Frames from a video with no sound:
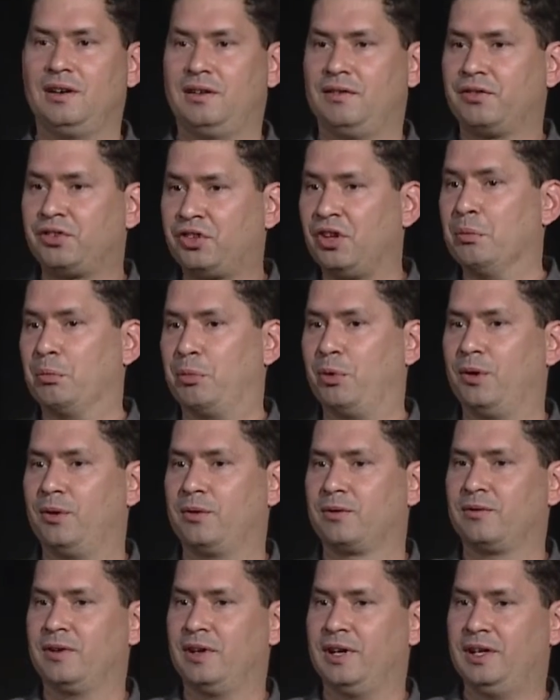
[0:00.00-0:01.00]
simple,
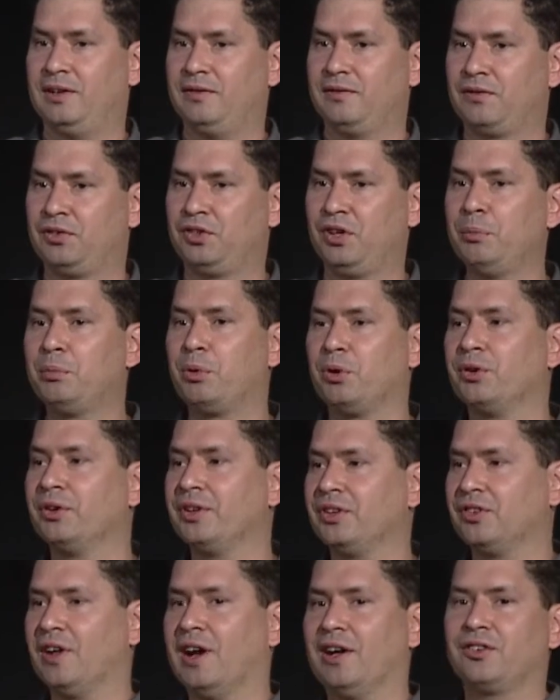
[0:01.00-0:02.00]
right? Simple
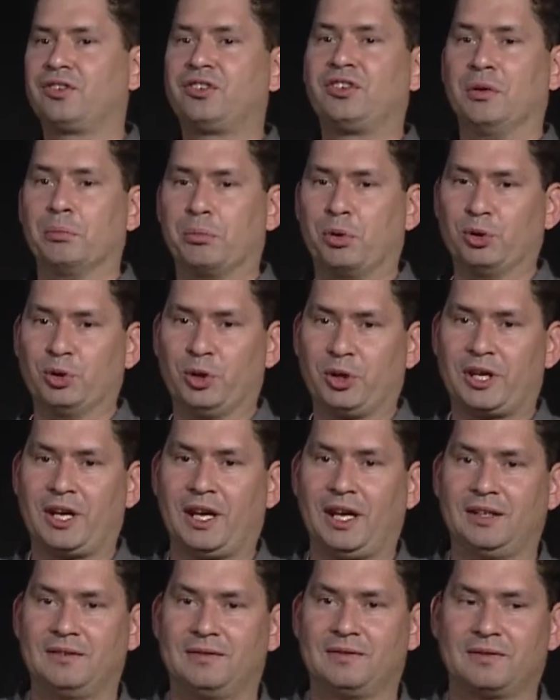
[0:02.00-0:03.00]
is not simple looking.